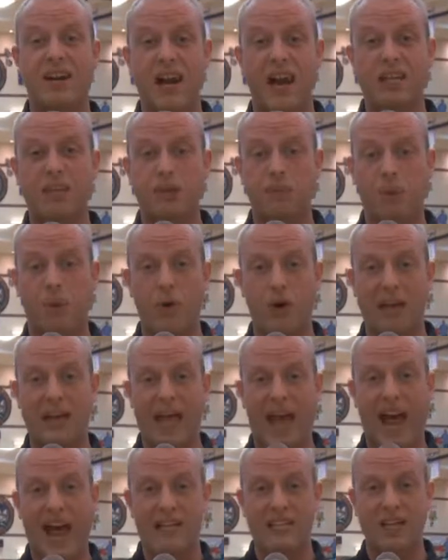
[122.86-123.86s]
a nice supporting
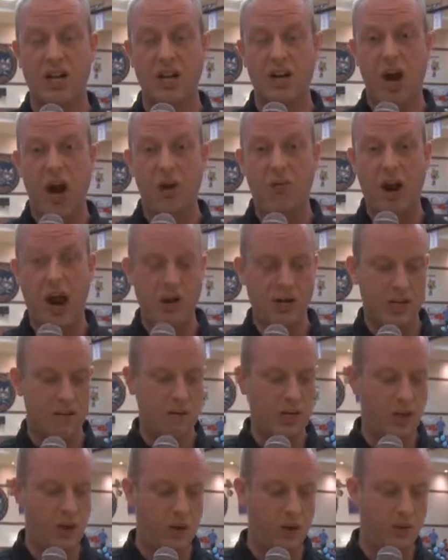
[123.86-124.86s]
cast around him,
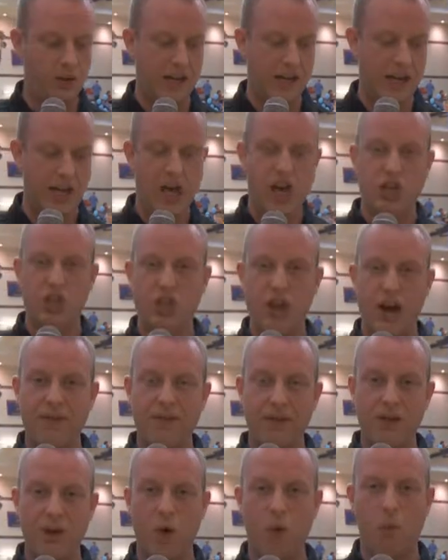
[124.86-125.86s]
including
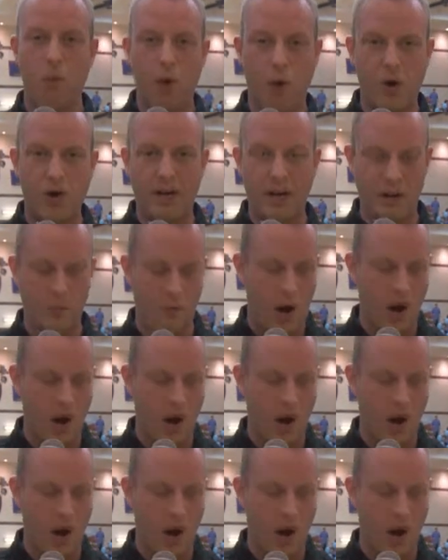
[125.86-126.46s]
Jevin Warren.